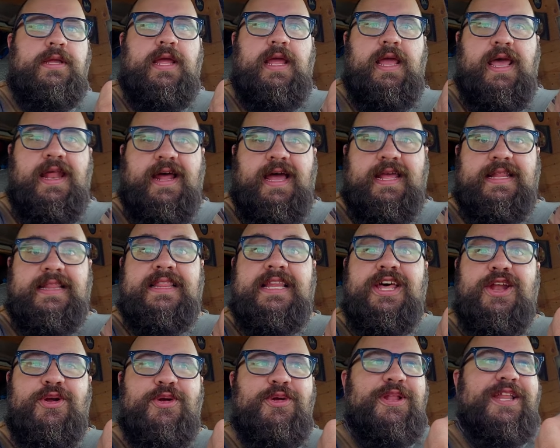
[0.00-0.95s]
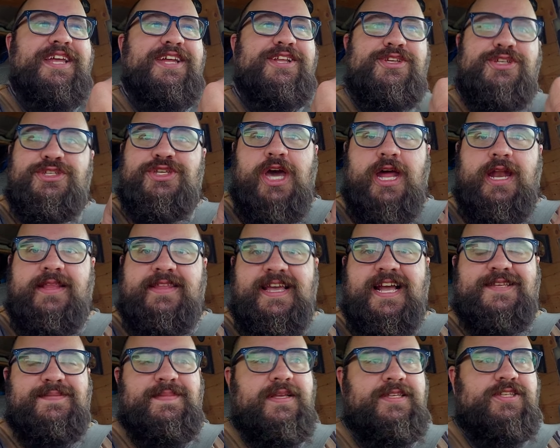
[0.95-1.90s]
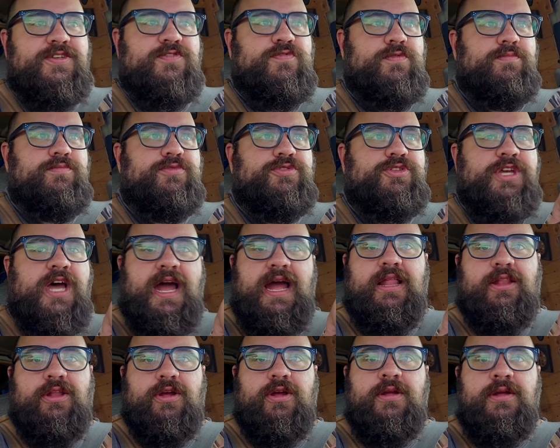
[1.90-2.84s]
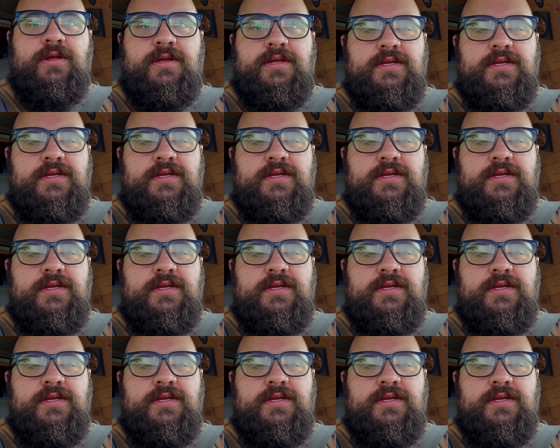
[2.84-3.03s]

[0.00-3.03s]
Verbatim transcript: And I literally just got a text message from Tyler